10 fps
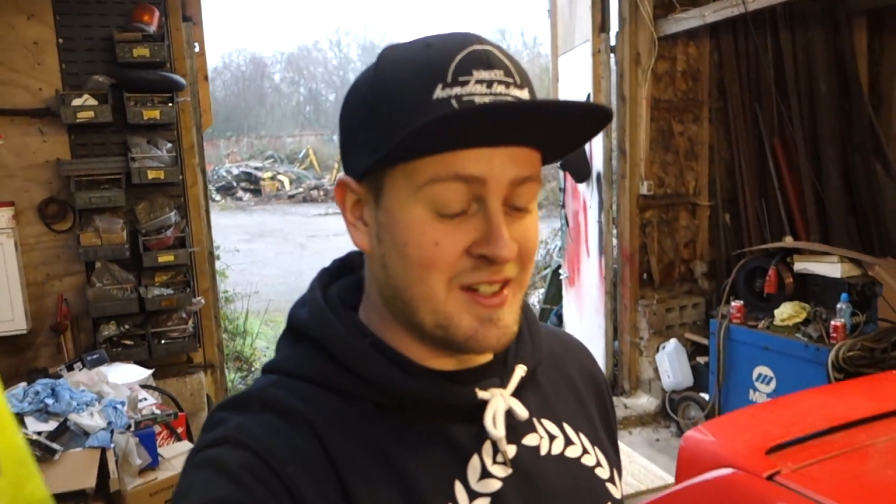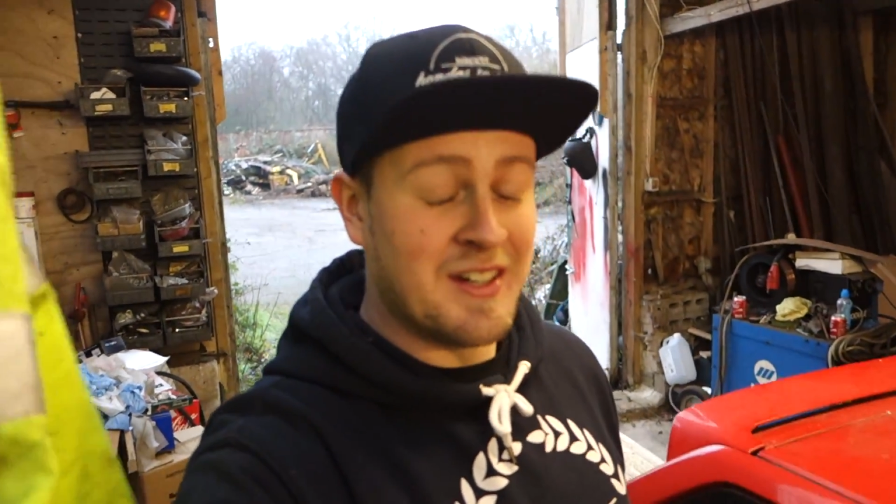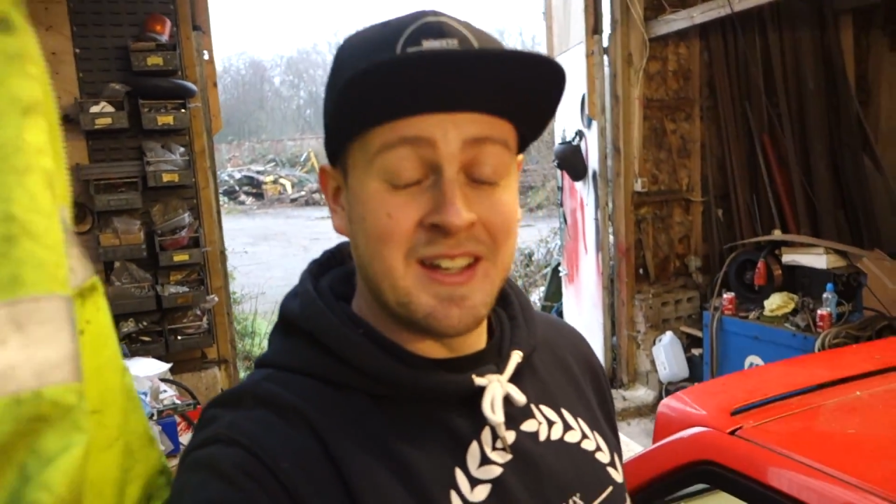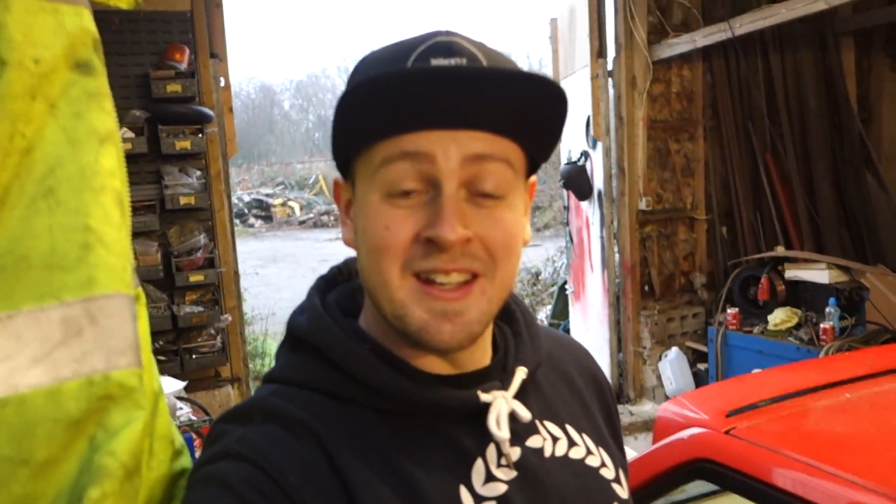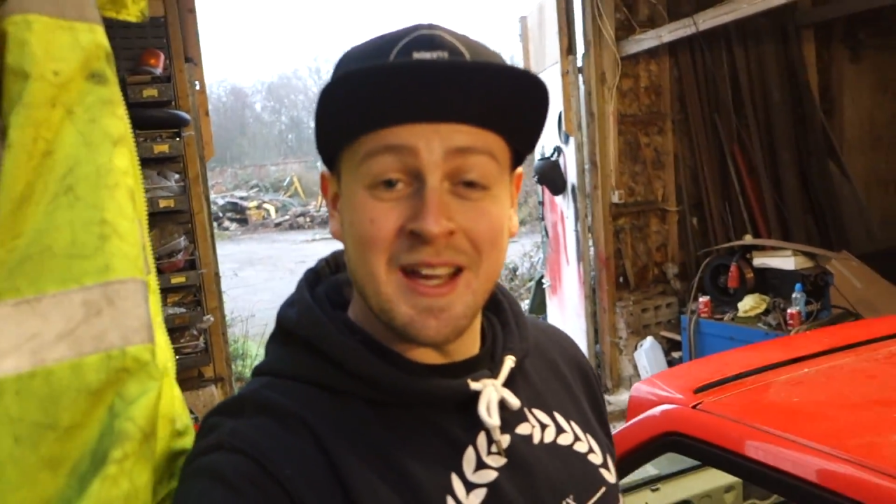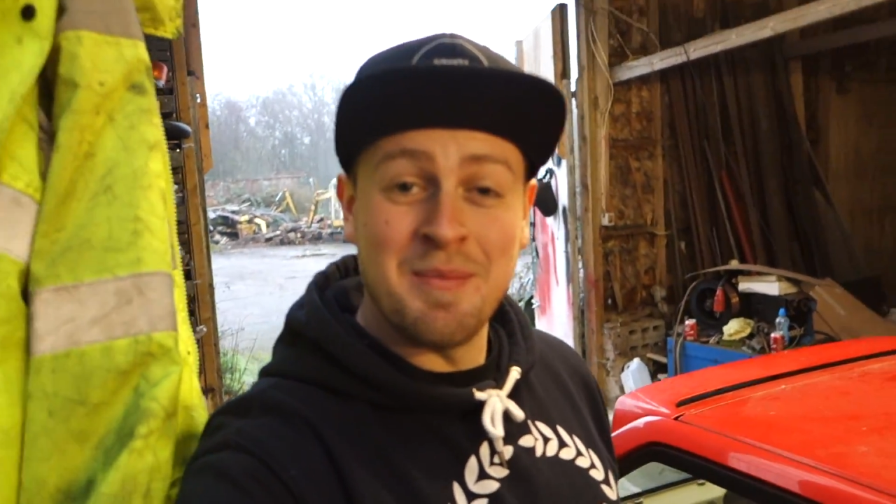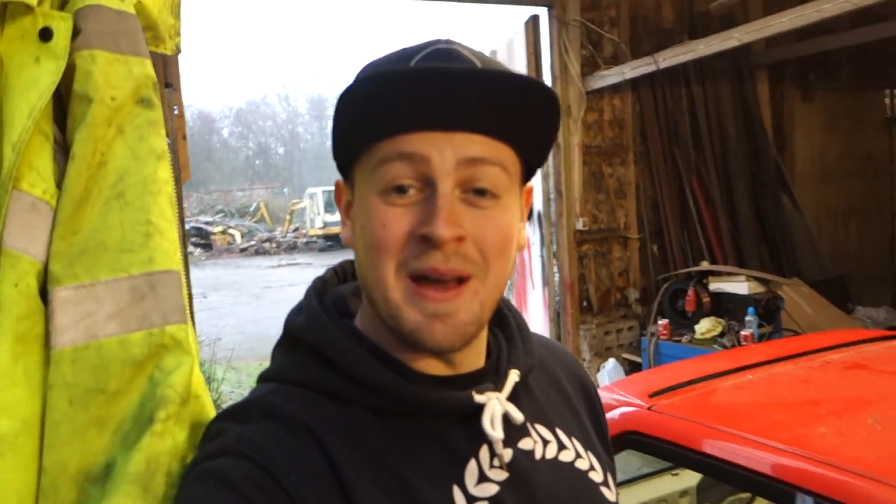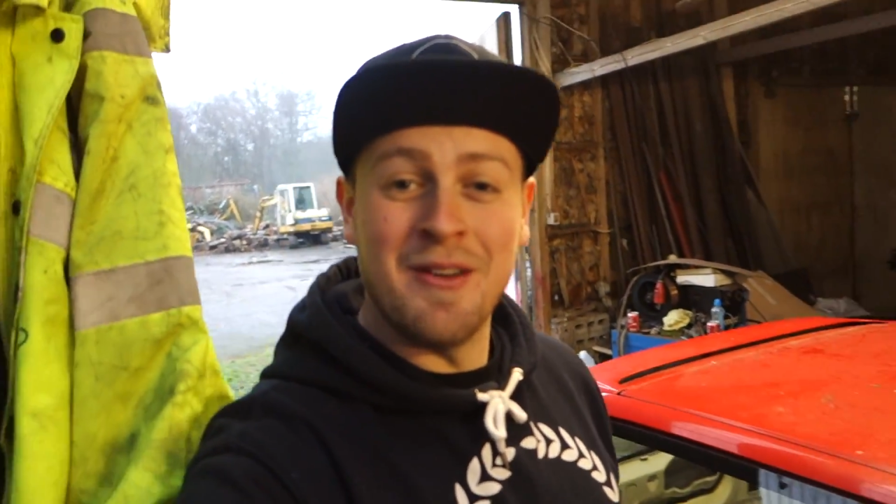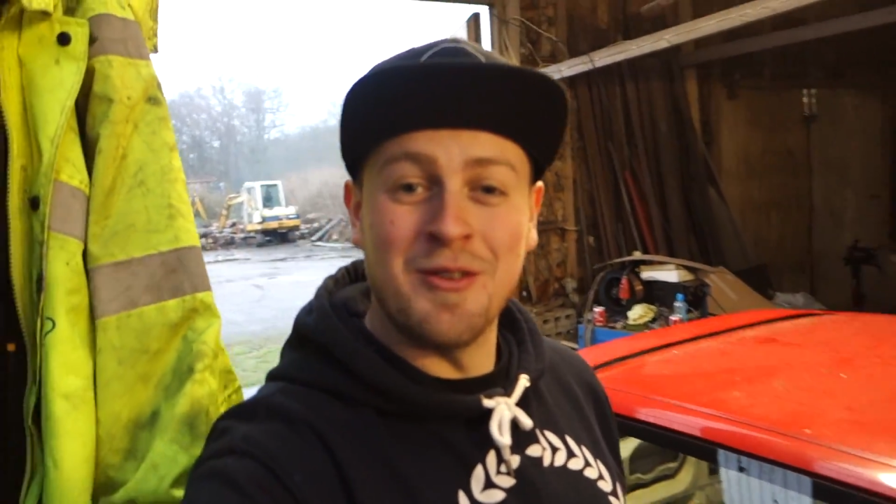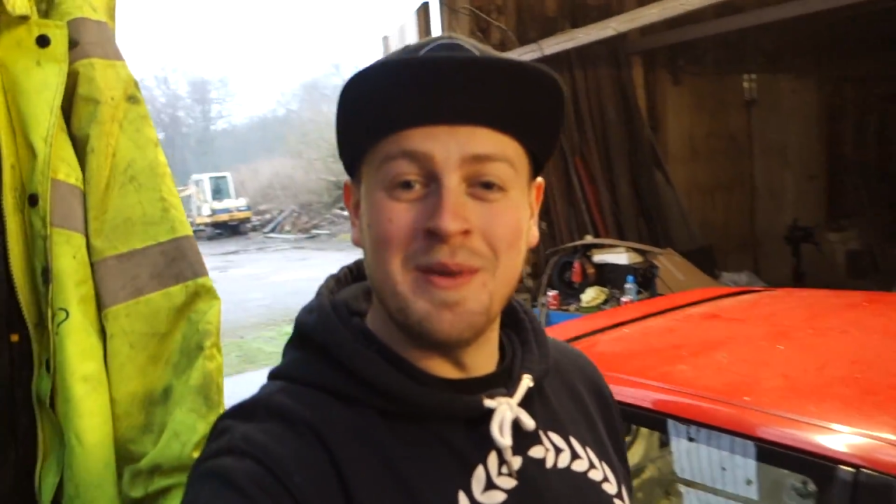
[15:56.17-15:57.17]
only going to get
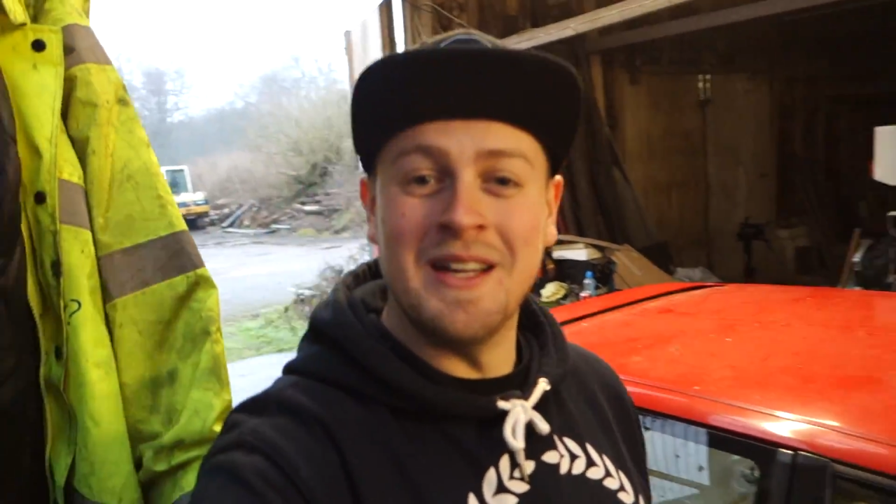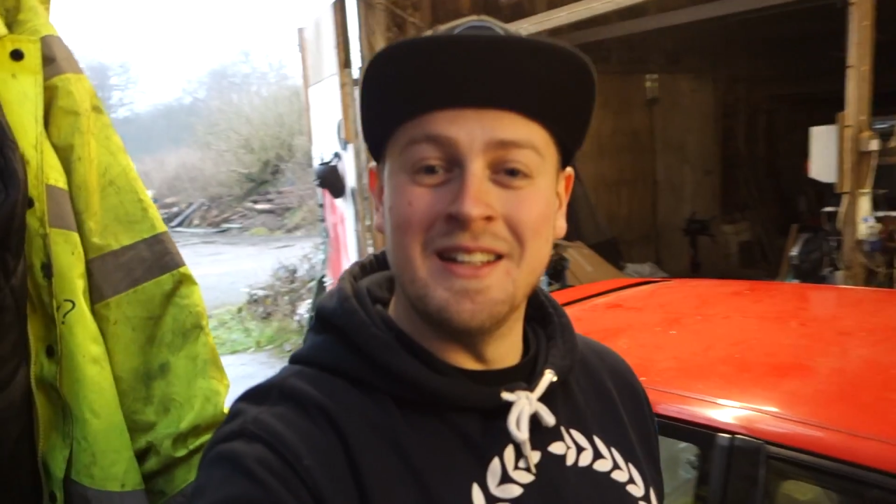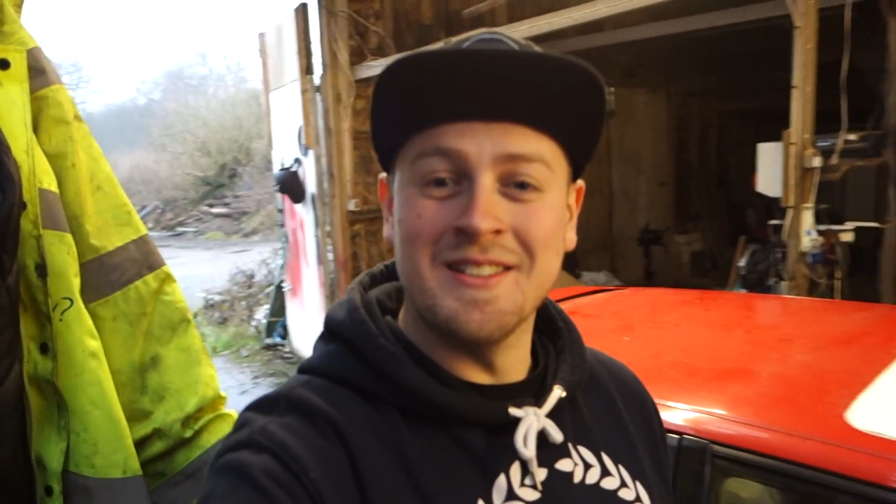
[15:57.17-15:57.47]
better from here.